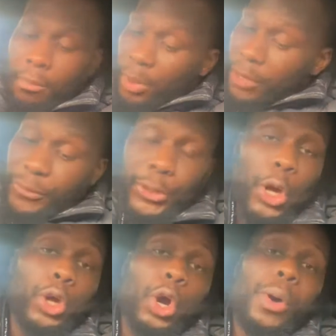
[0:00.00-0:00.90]
But if you
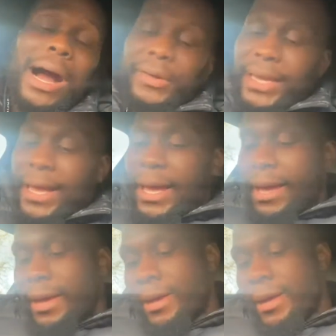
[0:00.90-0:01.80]
don't go out
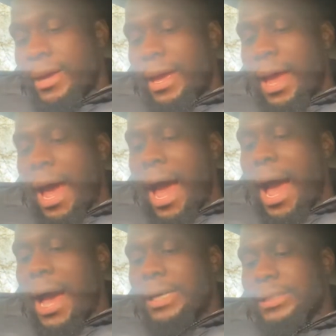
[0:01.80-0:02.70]
there
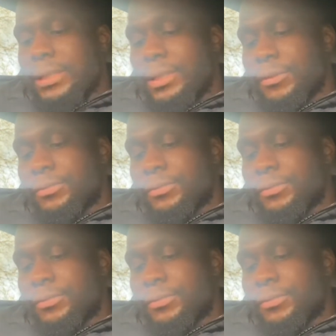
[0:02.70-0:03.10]
and